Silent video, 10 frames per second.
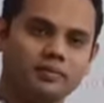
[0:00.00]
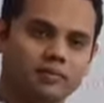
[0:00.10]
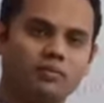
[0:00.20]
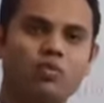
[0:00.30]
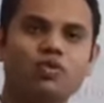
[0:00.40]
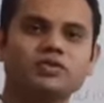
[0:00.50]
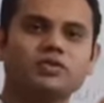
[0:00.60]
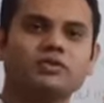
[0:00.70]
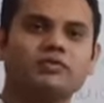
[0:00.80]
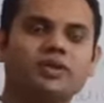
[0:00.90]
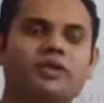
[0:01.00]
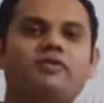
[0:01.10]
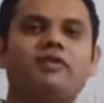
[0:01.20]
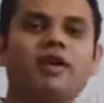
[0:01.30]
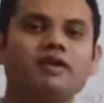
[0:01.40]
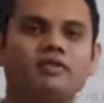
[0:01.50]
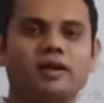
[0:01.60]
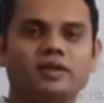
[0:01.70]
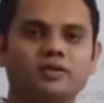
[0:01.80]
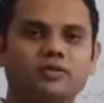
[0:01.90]
most frequent
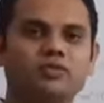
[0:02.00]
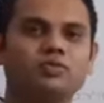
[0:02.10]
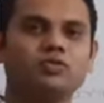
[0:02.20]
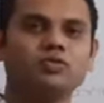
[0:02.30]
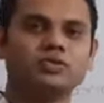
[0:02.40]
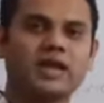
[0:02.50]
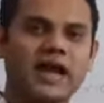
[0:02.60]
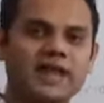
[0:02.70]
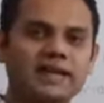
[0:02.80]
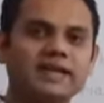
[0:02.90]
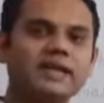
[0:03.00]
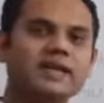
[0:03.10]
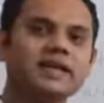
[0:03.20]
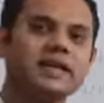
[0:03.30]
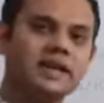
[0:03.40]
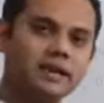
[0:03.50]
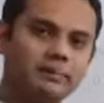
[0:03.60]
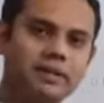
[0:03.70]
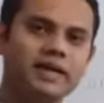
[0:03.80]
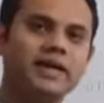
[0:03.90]
value or most highly
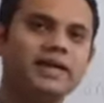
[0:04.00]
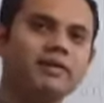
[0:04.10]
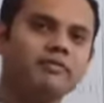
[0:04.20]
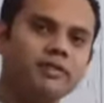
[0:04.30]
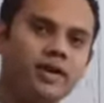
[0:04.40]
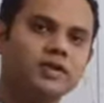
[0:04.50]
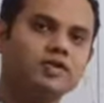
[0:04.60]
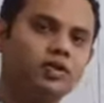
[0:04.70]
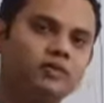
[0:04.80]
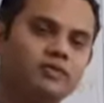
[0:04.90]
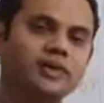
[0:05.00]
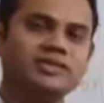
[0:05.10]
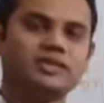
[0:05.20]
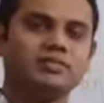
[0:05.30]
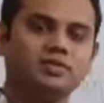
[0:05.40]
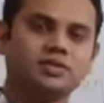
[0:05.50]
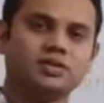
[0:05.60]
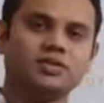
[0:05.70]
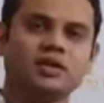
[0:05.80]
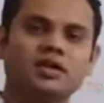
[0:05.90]
repetitive value of a
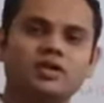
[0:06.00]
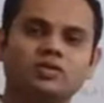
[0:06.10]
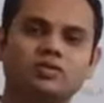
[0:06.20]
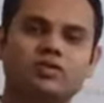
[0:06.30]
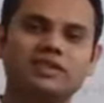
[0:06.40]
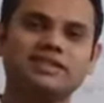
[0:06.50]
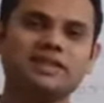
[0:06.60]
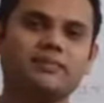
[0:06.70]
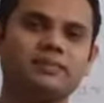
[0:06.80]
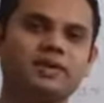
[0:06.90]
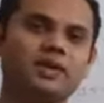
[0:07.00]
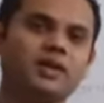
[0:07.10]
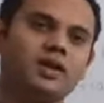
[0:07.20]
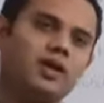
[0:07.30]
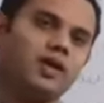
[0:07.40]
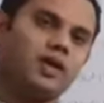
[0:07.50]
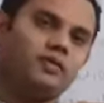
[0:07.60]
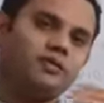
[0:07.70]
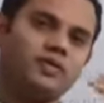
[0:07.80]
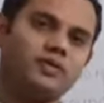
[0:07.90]
distribution. So for example,
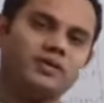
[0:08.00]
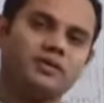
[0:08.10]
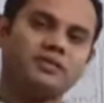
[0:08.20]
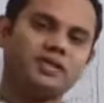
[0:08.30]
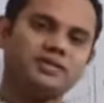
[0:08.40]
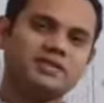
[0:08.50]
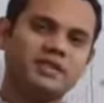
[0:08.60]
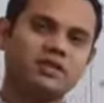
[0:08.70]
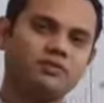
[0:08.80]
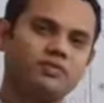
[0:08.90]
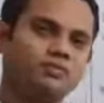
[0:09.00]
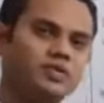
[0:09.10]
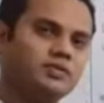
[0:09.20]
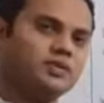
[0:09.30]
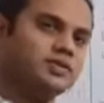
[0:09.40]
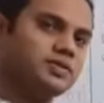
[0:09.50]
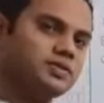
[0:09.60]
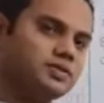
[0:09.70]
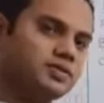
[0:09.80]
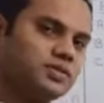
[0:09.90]
if you have given a set of
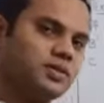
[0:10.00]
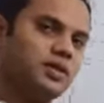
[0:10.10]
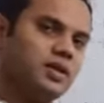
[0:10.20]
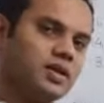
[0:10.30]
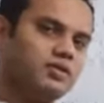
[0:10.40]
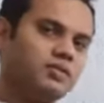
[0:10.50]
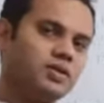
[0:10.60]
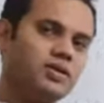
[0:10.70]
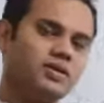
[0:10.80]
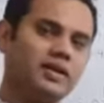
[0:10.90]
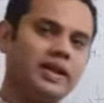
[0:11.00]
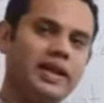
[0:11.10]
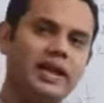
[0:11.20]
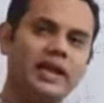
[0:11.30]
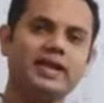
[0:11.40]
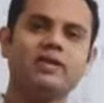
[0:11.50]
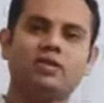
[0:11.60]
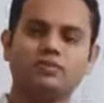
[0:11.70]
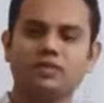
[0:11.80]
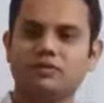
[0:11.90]
observations, around 8
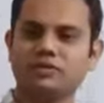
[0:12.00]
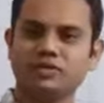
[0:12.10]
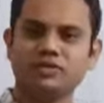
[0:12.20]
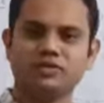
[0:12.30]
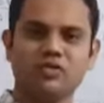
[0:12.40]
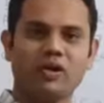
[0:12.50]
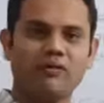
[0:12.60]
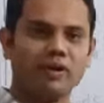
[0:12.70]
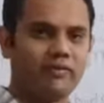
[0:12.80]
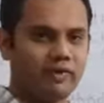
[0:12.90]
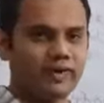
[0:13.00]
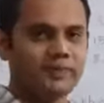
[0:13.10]
observations you have given,